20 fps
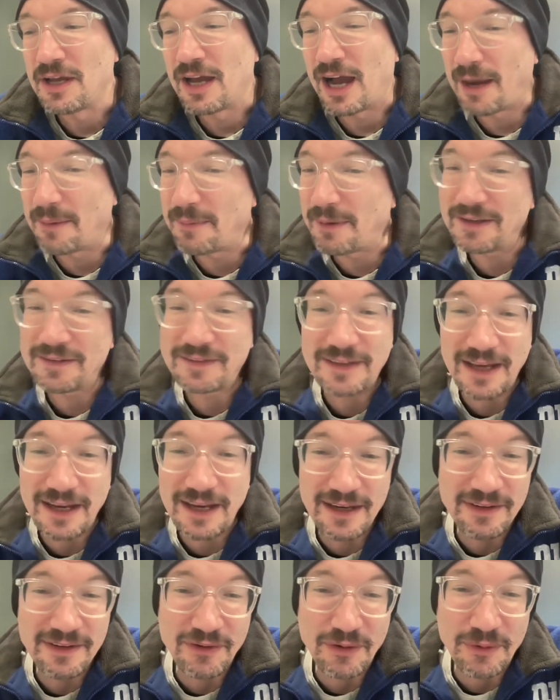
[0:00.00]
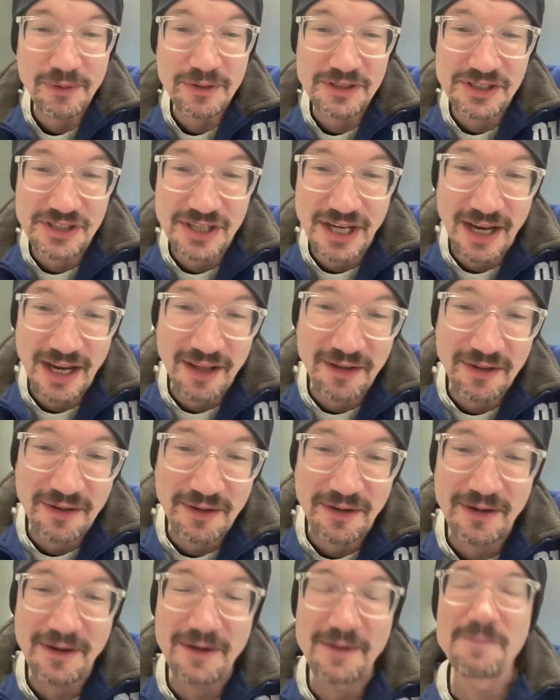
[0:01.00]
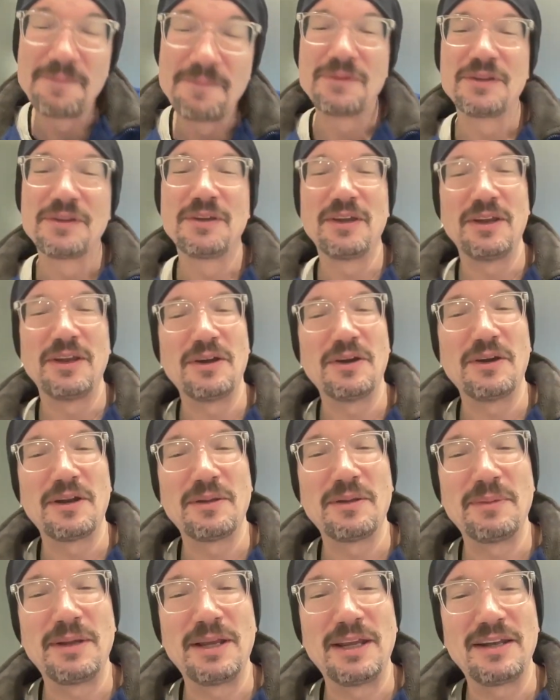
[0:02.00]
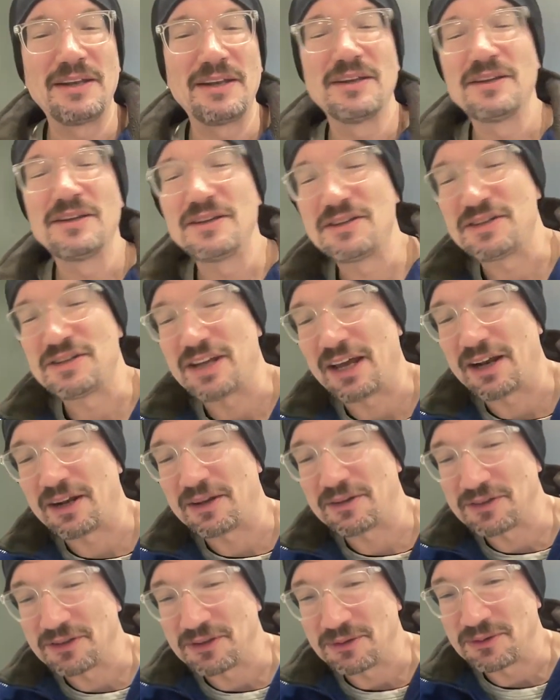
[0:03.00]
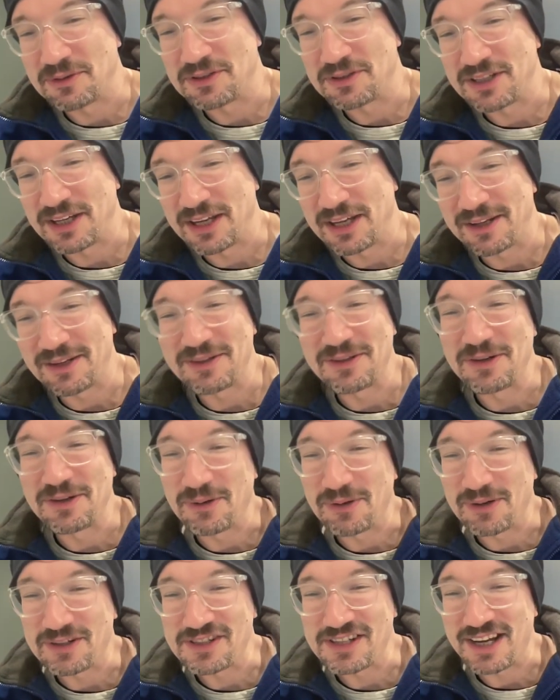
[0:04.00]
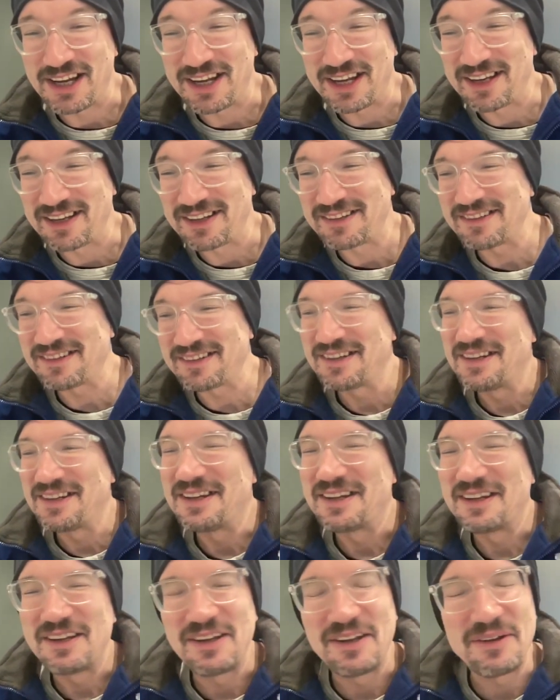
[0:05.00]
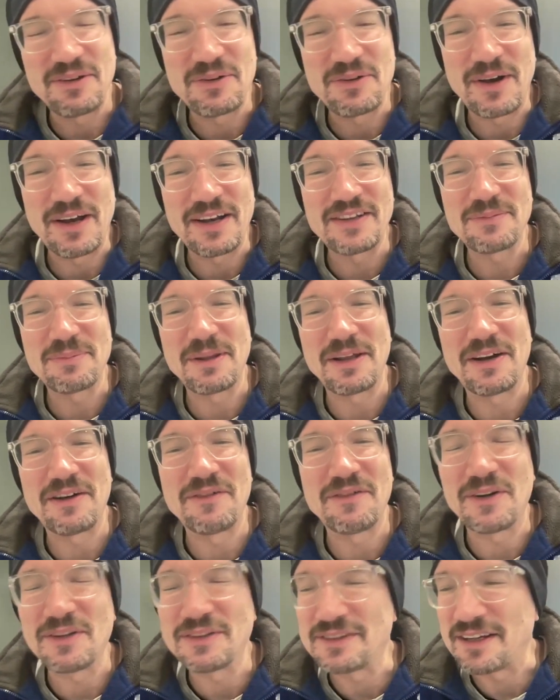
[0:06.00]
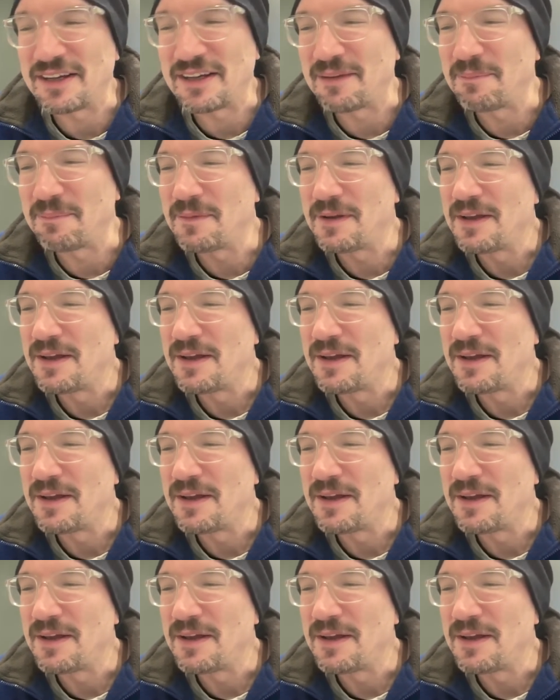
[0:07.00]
I'm not saying he's Lawrence Taylor, you know what I mean? Shout out to Lawrence Taylor, New York Giants, greatest player of all time,